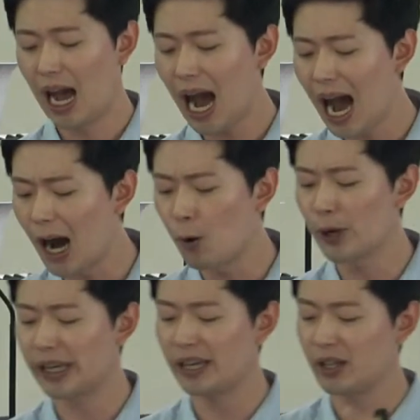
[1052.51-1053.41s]
how
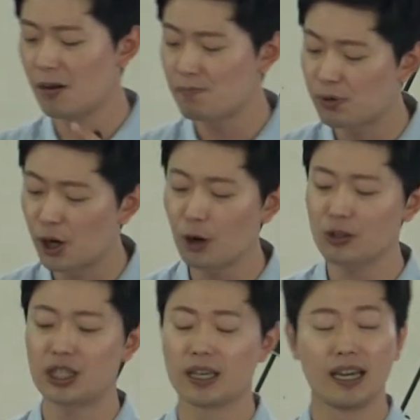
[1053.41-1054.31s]
we can
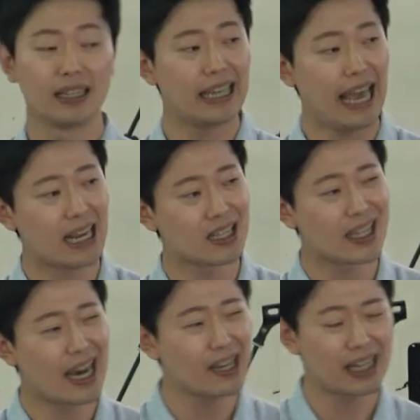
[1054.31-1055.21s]
approach the
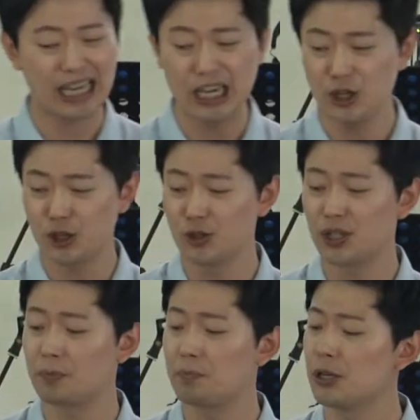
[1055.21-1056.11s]
anxiety issue
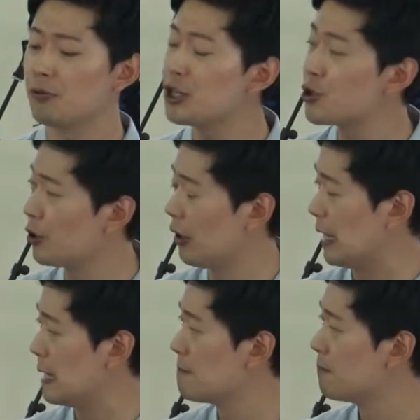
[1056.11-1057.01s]

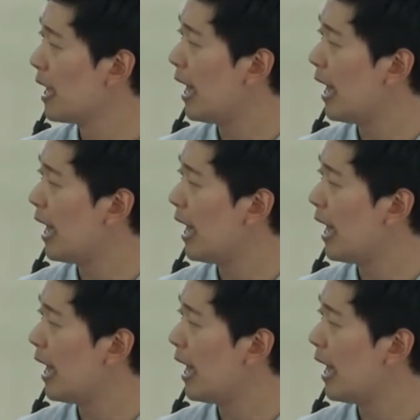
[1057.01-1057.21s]
spiritually